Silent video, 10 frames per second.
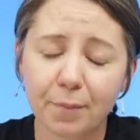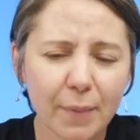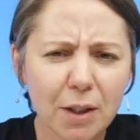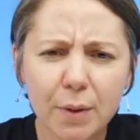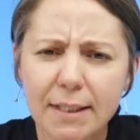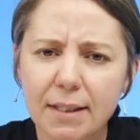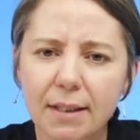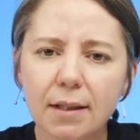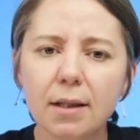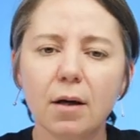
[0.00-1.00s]
my
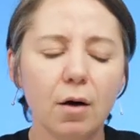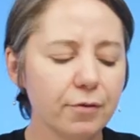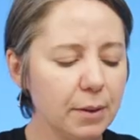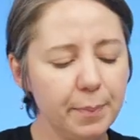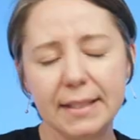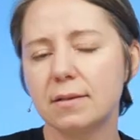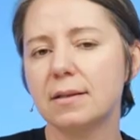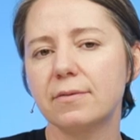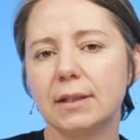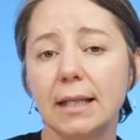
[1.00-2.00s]
critique of the Pixel
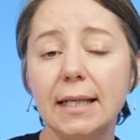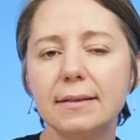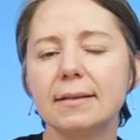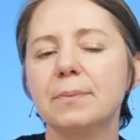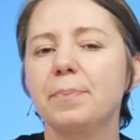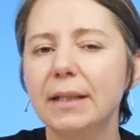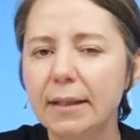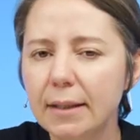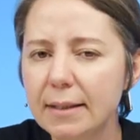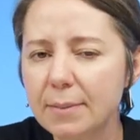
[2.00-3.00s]
7a
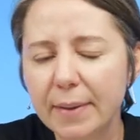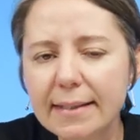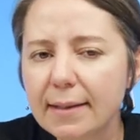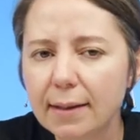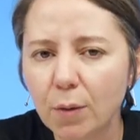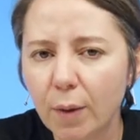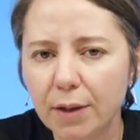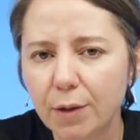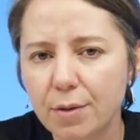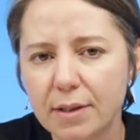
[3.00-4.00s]
display is basically when
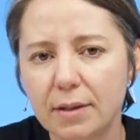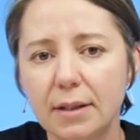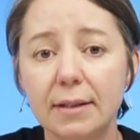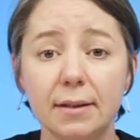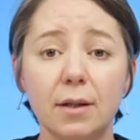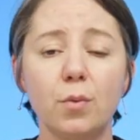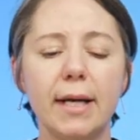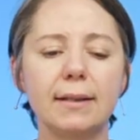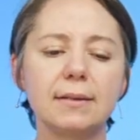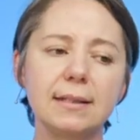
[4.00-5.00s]
using it
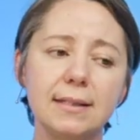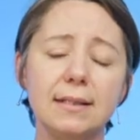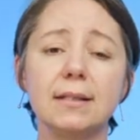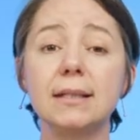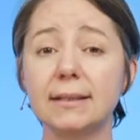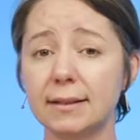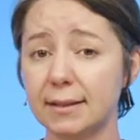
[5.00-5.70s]
directly under